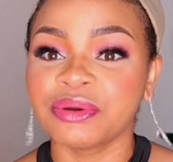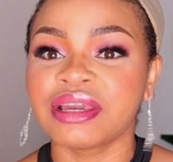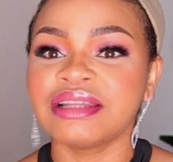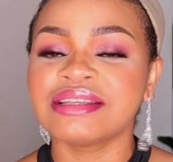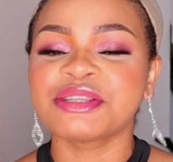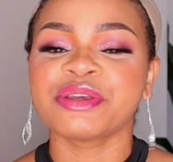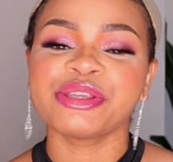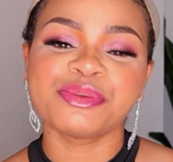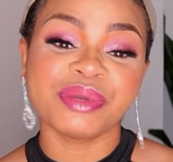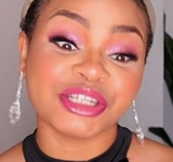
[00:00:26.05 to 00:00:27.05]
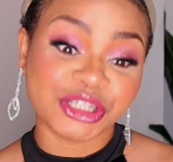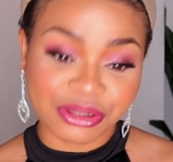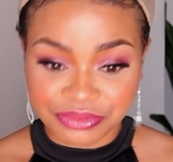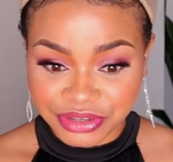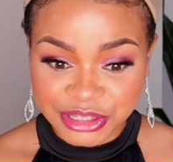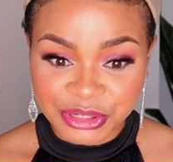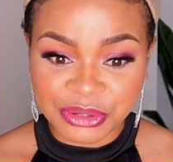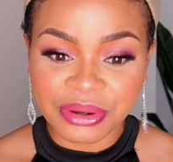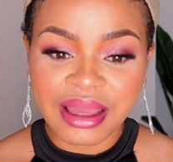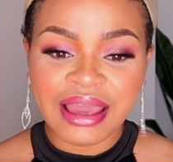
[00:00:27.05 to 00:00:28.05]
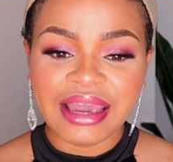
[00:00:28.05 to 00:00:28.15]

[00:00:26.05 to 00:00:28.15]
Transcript: Okay, this is going to be a short video.